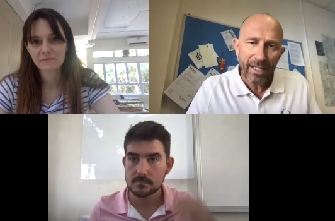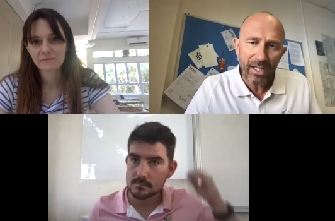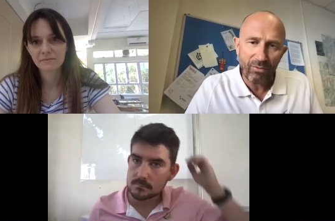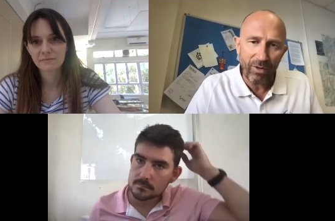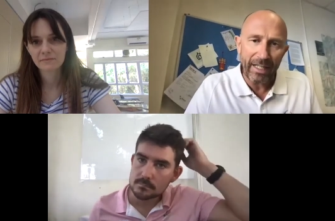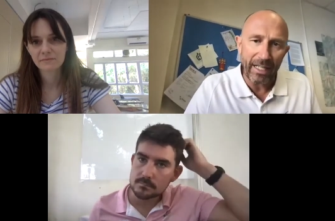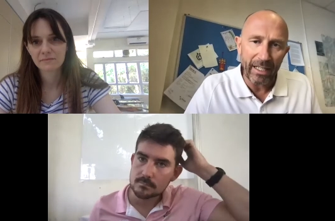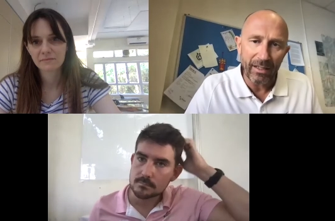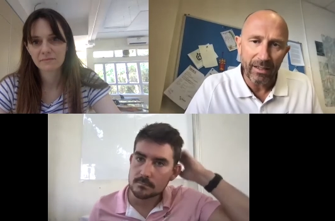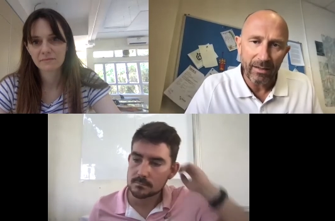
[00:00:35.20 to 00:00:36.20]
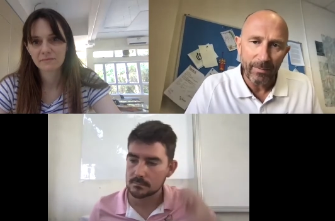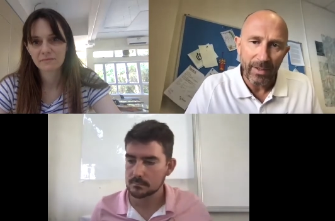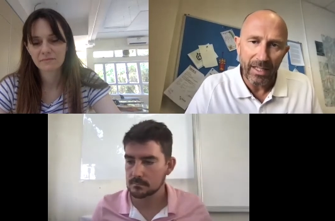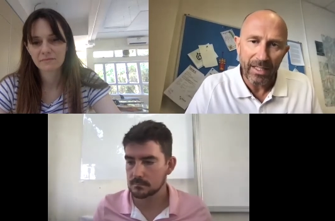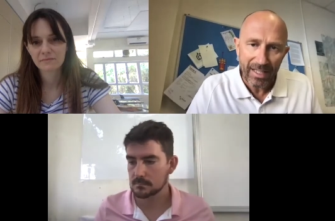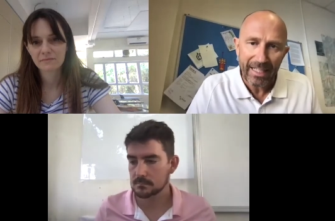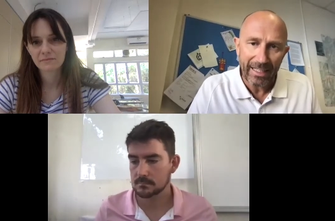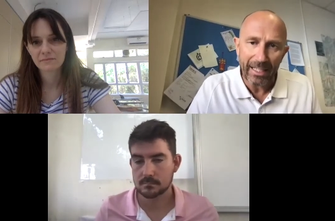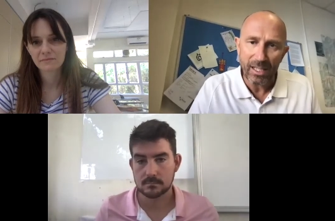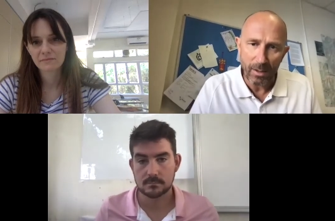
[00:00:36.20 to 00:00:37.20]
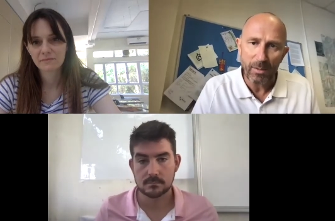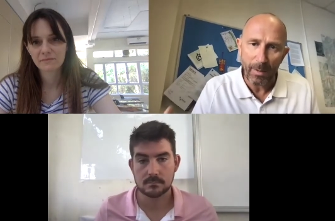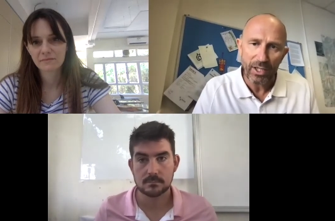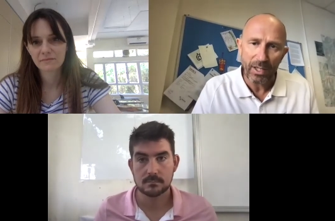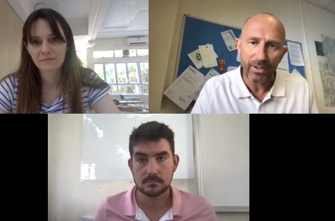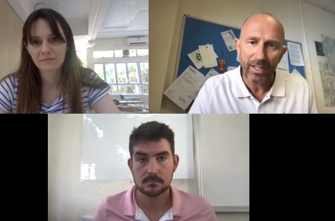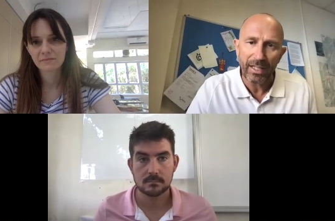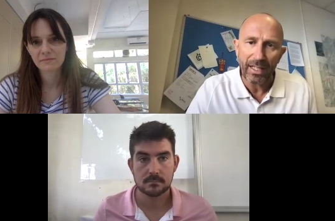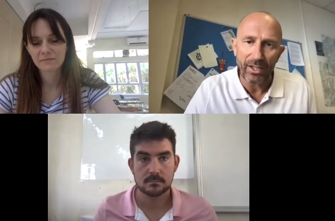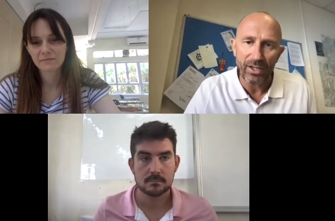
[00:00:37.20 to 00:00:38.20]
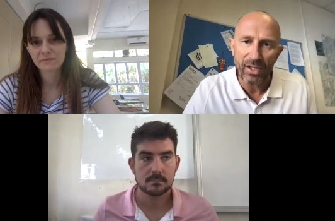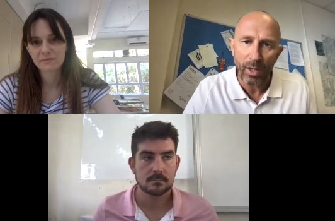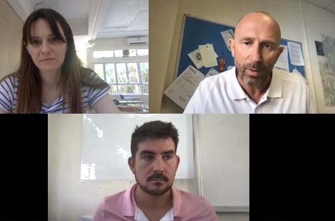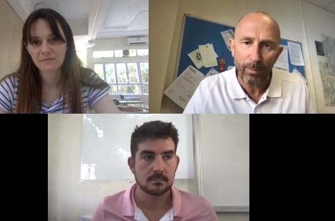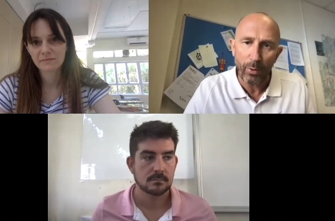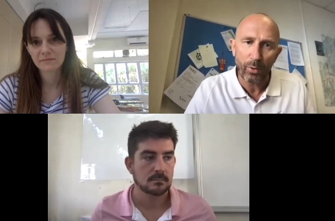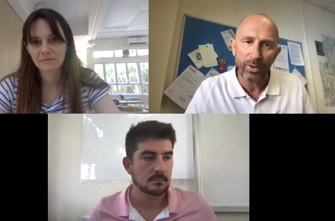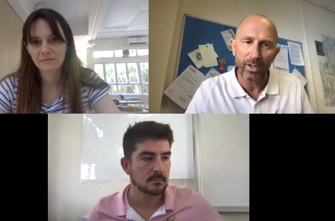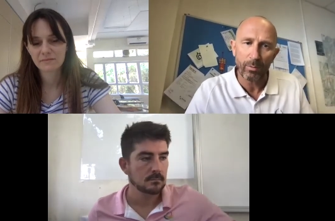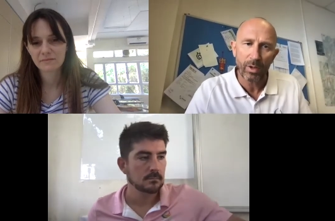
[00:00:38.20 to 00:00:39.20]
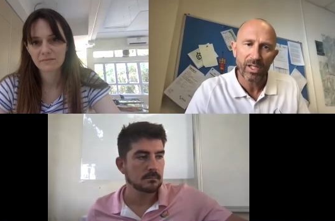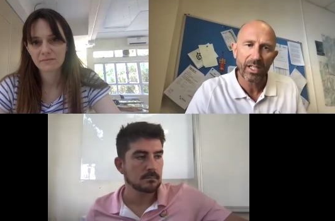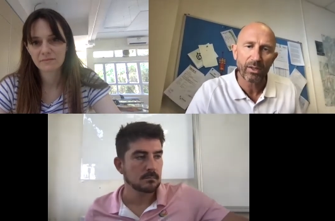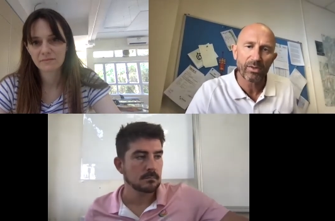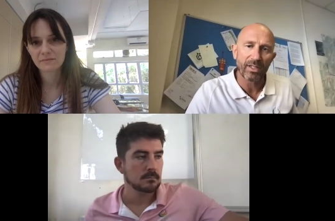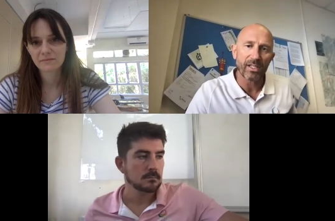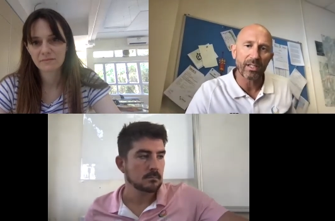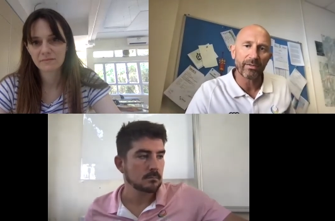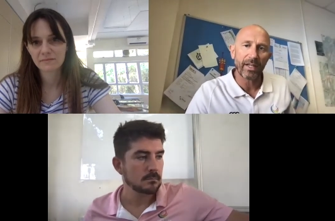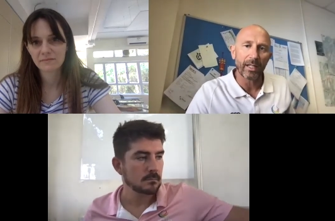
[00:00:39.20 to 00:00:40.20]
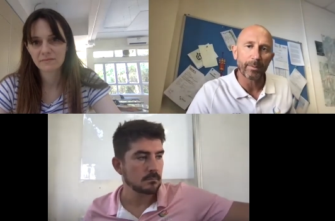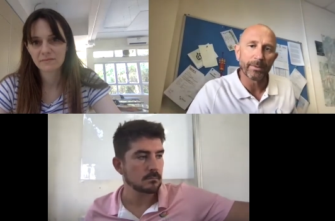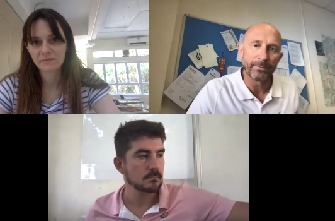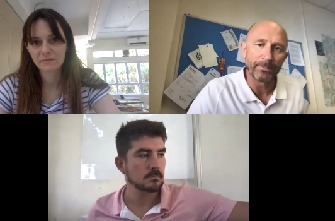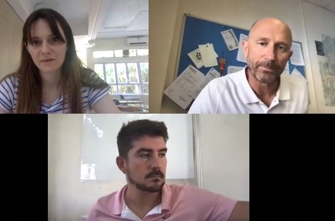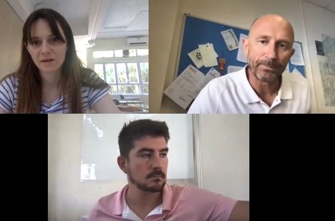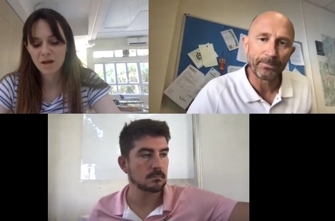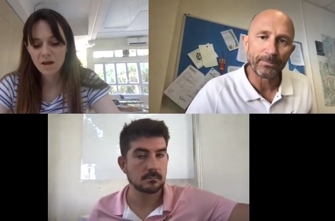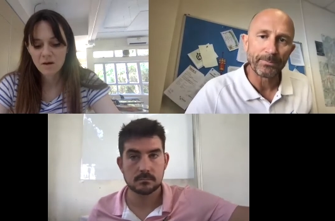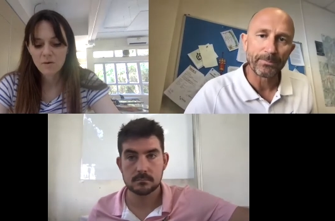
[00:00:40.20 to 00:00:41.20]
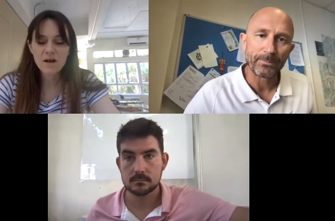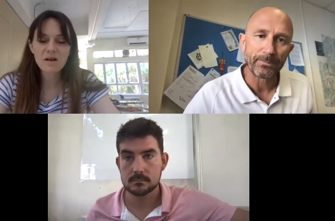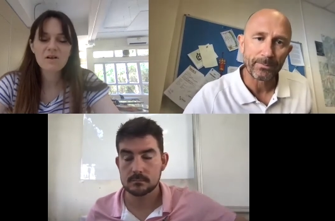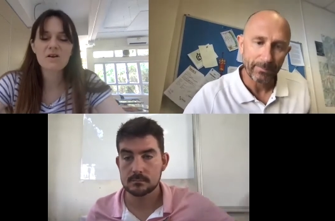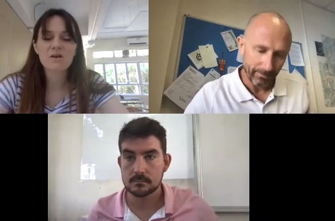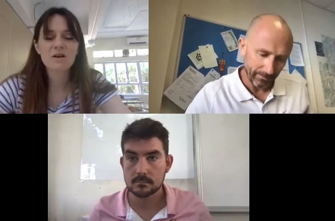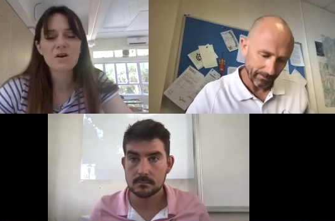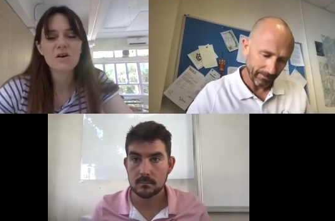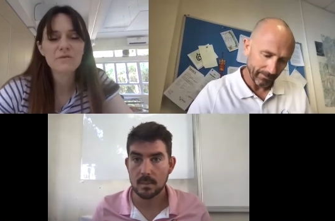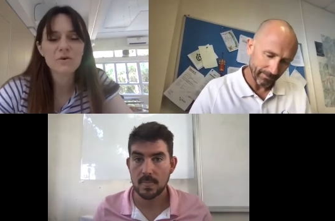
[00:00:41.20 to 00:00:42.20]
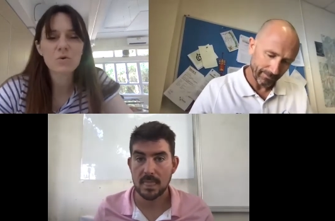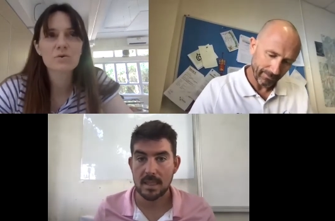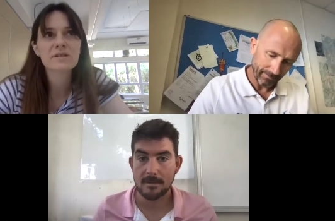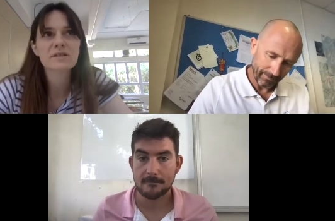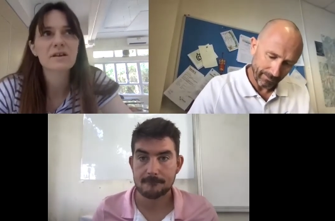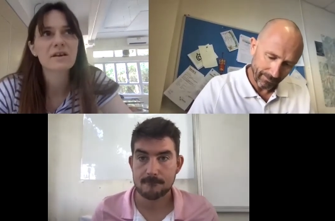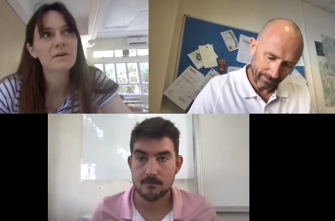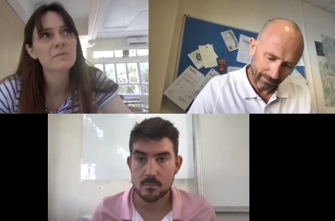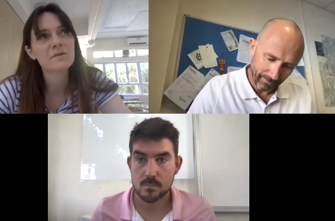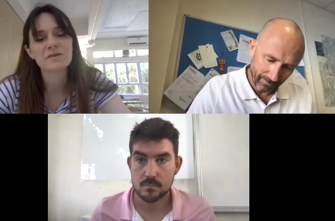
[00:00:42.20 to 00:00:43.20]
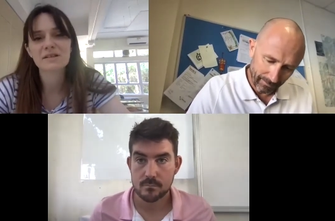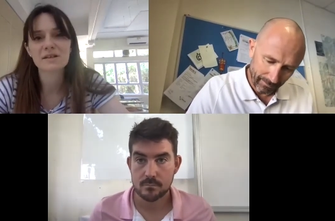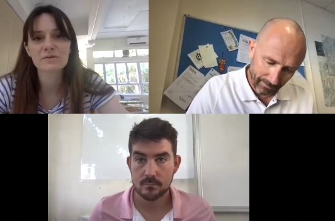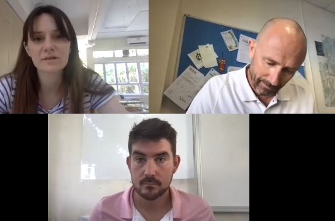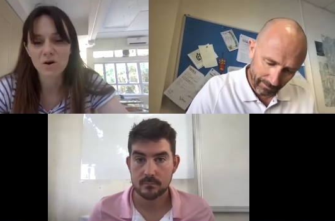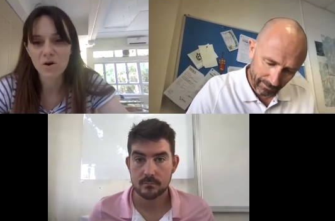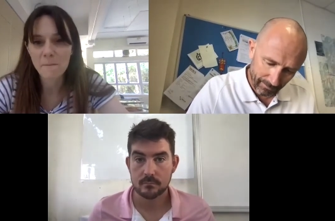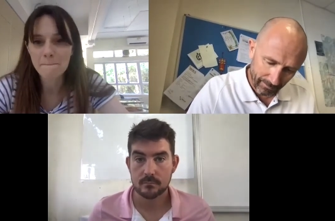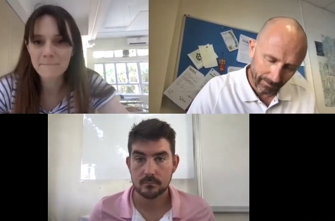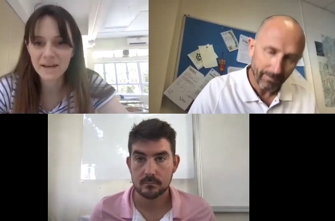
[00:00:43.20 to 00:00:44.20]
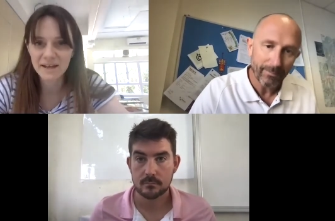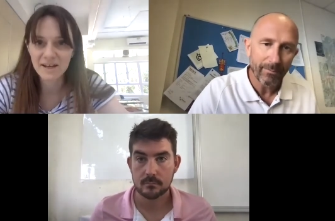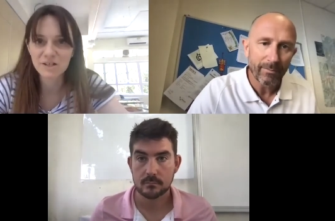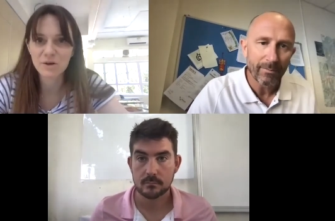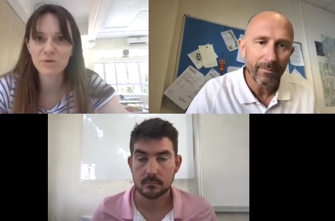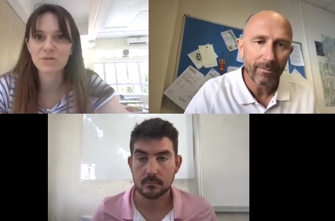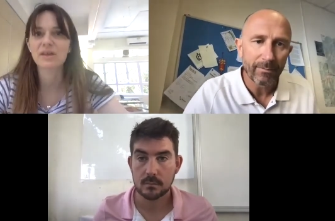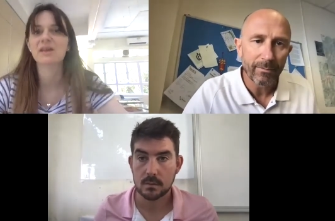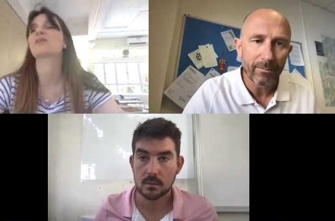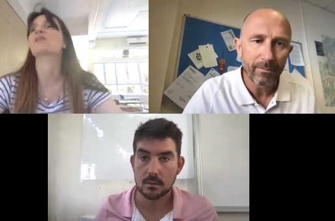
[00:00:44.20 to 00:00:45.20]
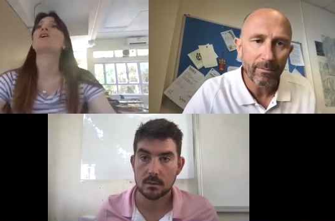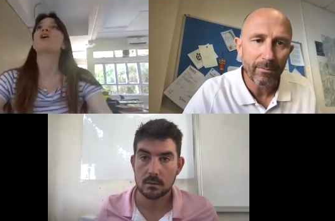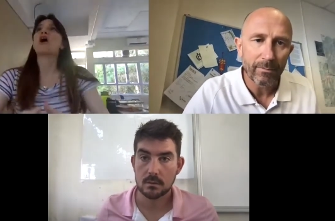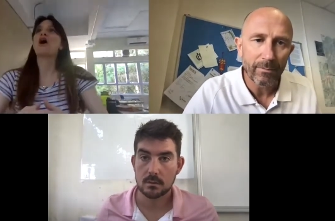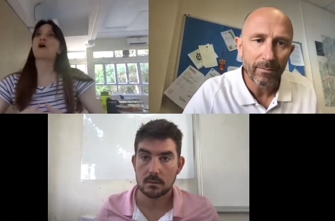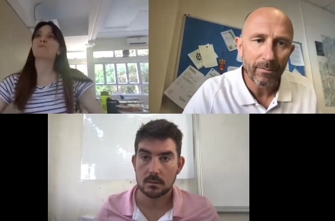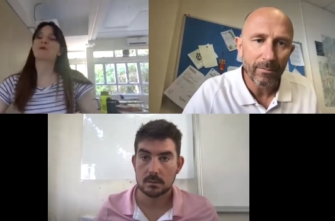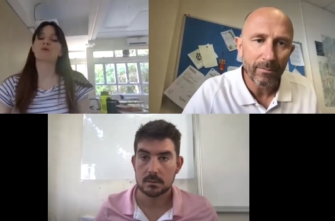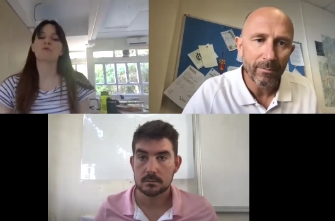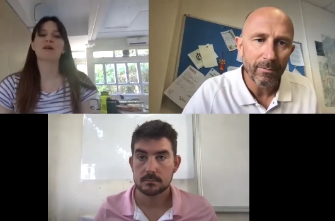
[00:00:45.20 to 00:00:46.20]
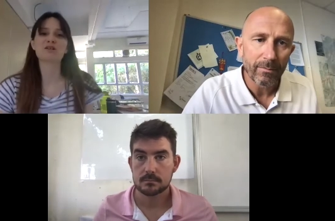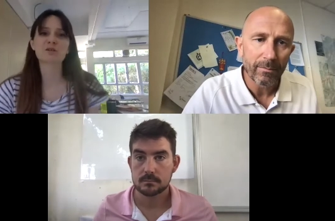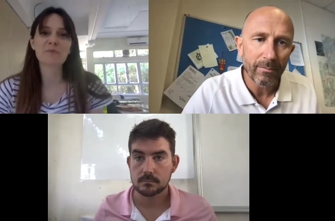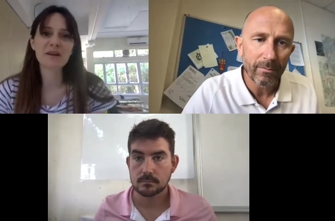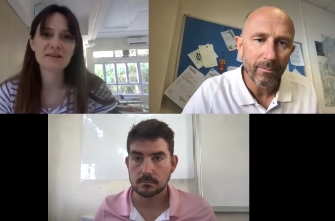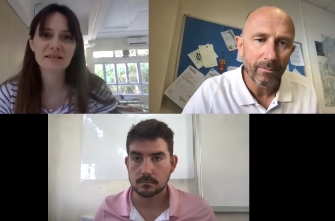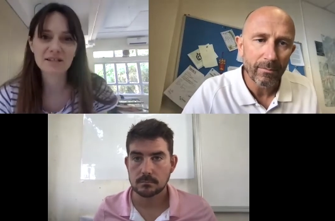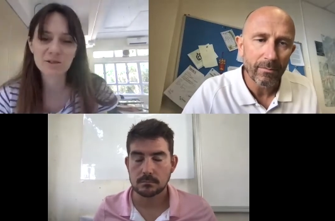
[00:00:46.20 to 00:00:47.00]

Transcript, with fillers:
Speaker 1: is reading in teen, especially with teenagers, so important, and what skills does it develop?
Speaker 2: Well, of course, um, the skills are many. I don't think um, that we can just pin it down to